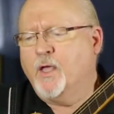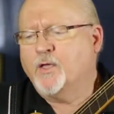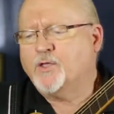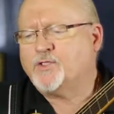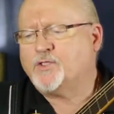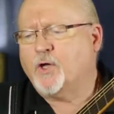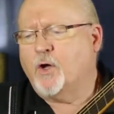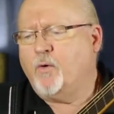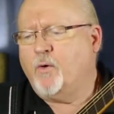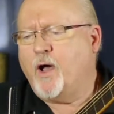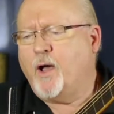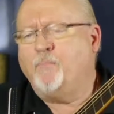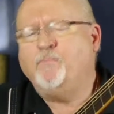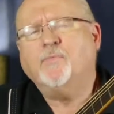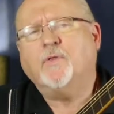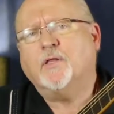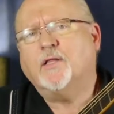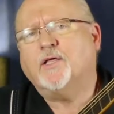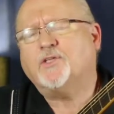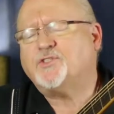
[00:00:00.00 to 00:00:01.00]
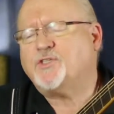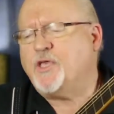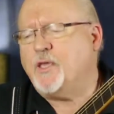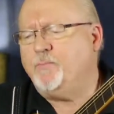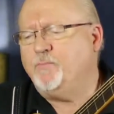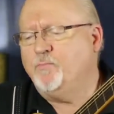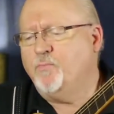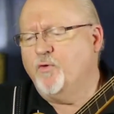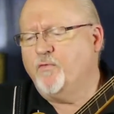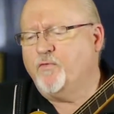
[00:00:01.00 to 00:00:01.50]
So let's
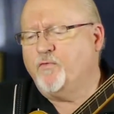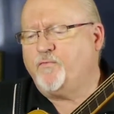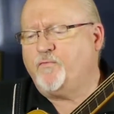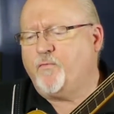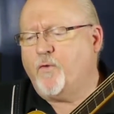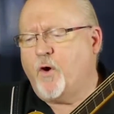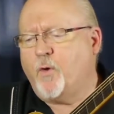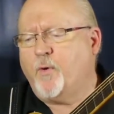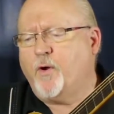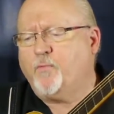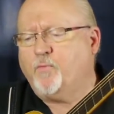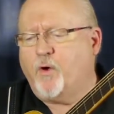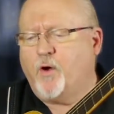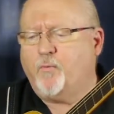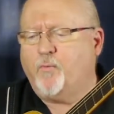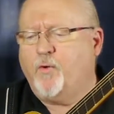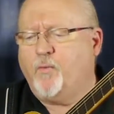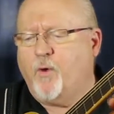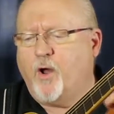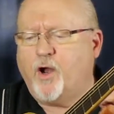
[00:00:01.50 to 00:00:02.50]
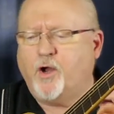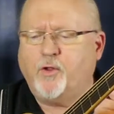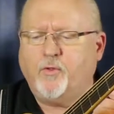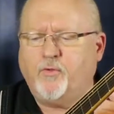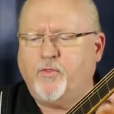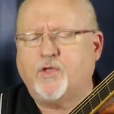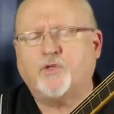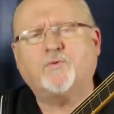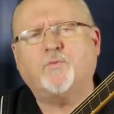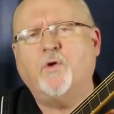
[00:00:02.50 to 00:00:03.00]
keep moving forward. What we want to do
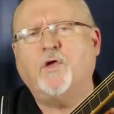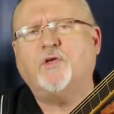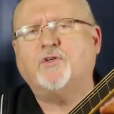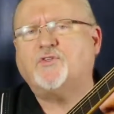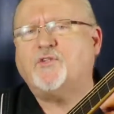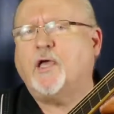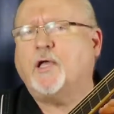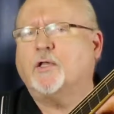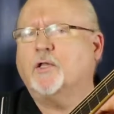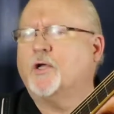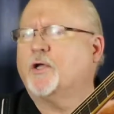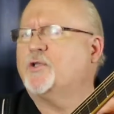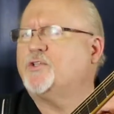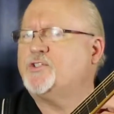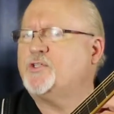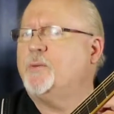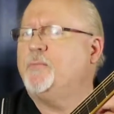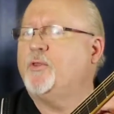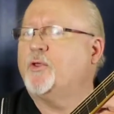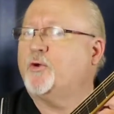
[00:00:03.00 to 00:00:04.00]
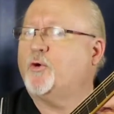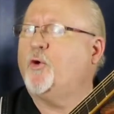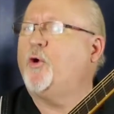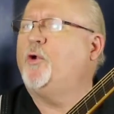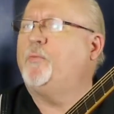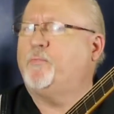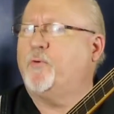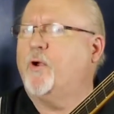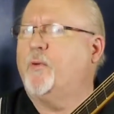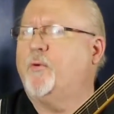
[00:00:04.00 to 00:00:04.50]
this week is take a look at some of the
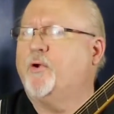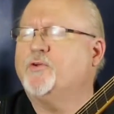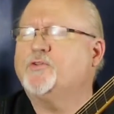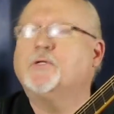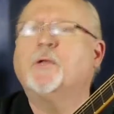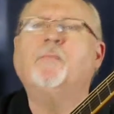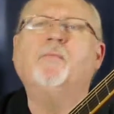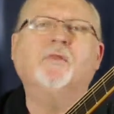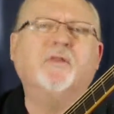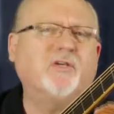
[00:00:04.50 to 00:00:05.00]
chord primers.